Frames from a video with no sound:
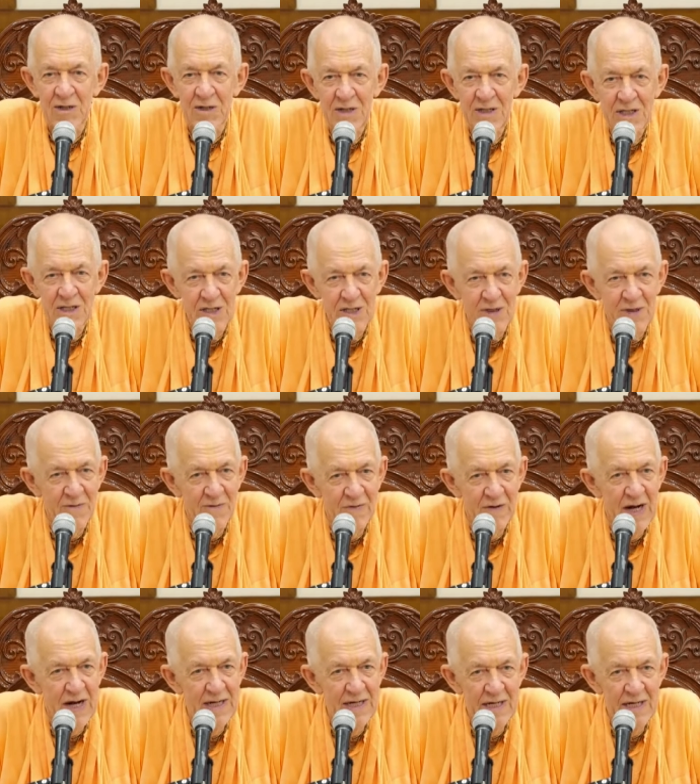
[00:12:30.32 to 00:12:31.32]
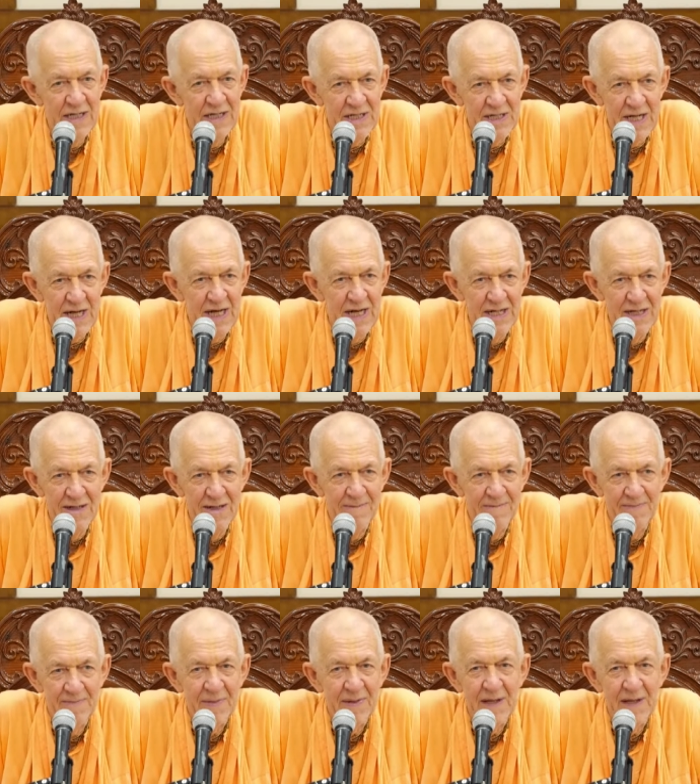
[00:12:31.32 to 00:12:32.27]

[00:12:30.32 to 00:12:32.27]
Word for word: So this Suvarna Singh,